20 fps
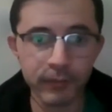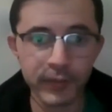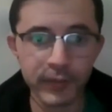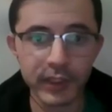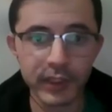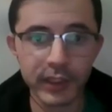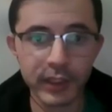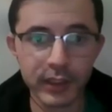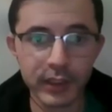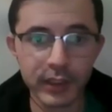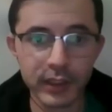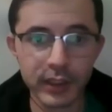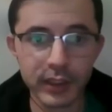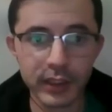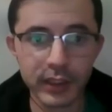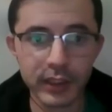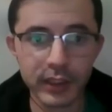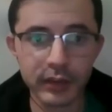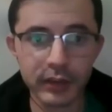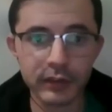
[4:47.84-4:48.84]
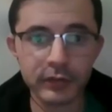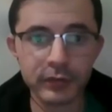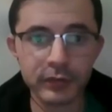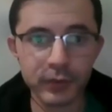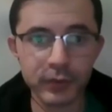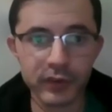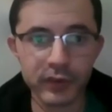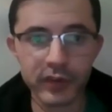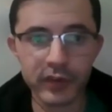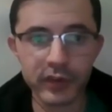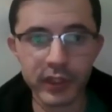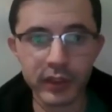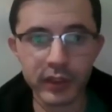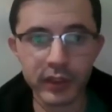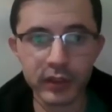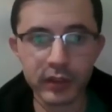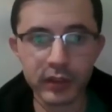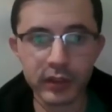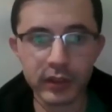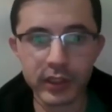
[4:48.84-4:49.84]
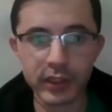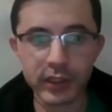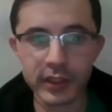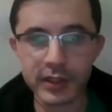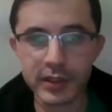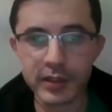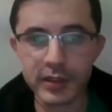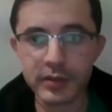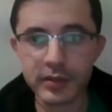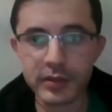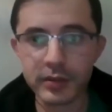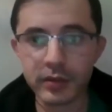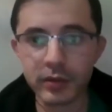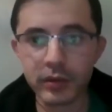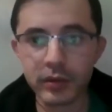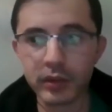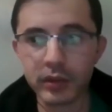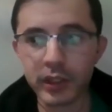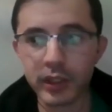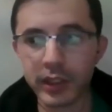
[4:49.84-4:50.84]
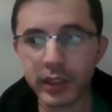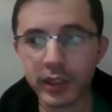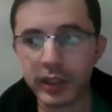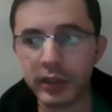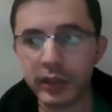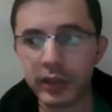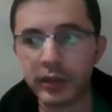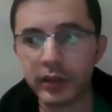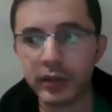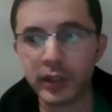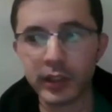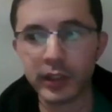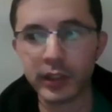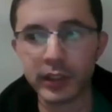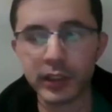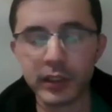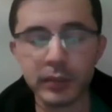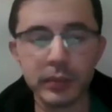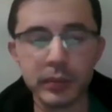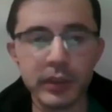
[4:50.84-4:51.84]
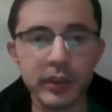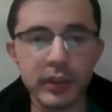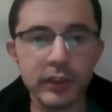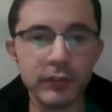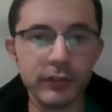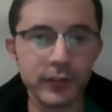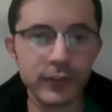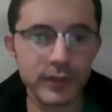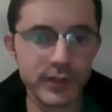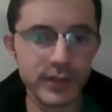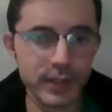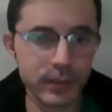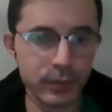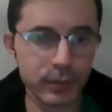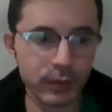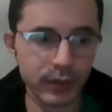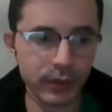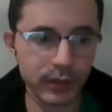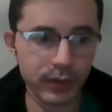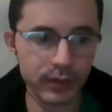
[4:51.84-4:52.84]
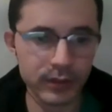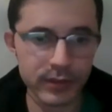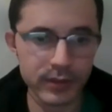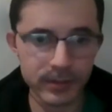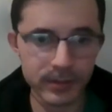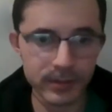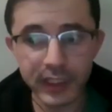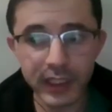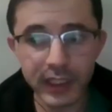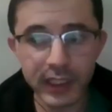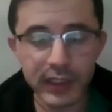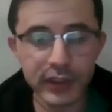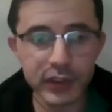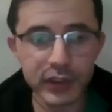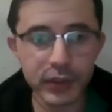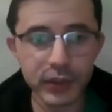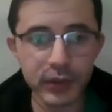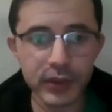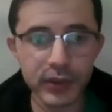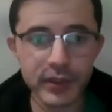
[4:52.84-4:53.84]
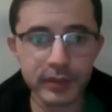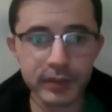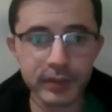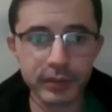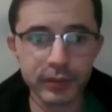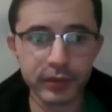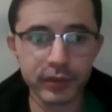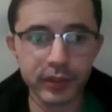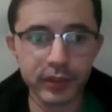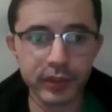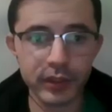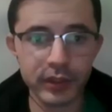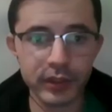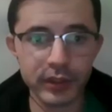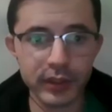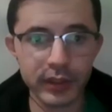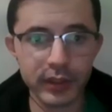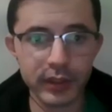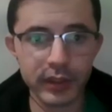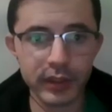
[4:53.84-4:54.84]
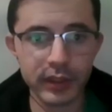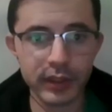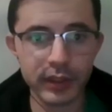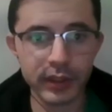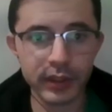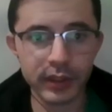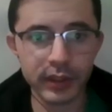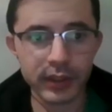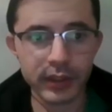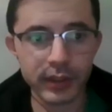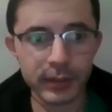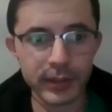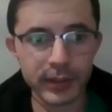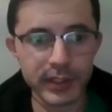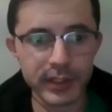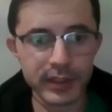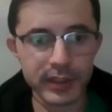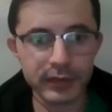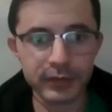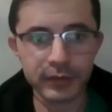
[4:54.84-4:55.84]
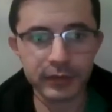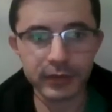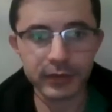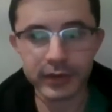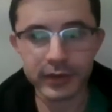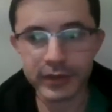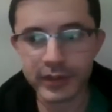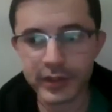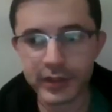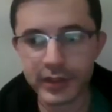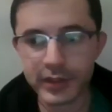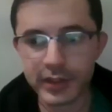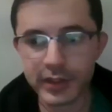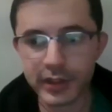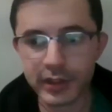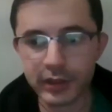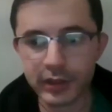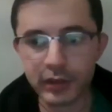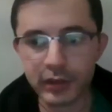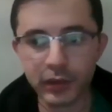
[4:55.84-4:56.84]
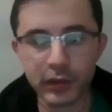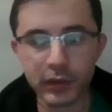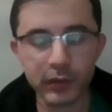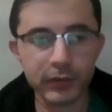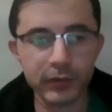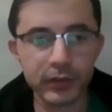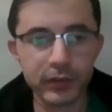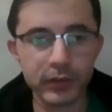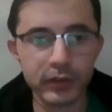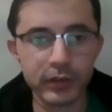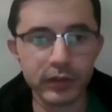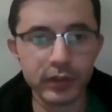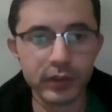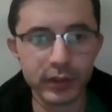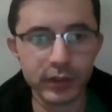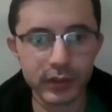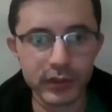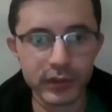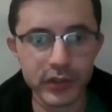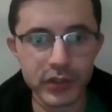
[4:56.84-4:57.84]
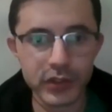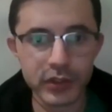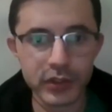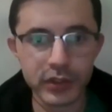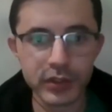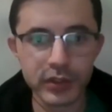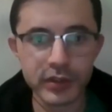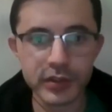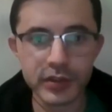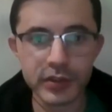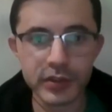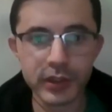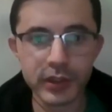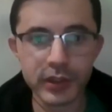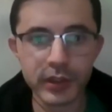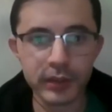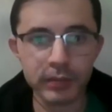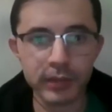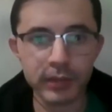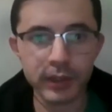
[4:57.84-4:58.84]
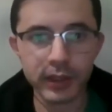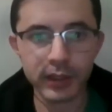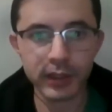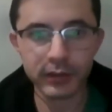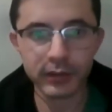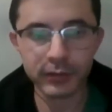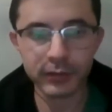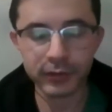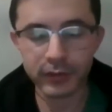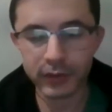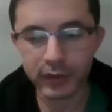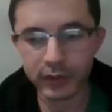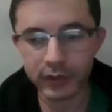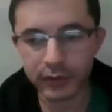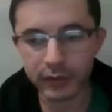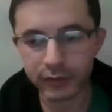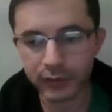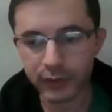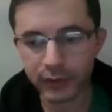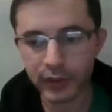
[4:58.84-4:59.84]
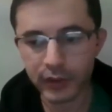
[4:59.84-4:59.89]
in Kiev with regular cases, or I can actually be helpful somewhere else. I saw this opportunity, and MSF was looking for a surgeon, so I applied for the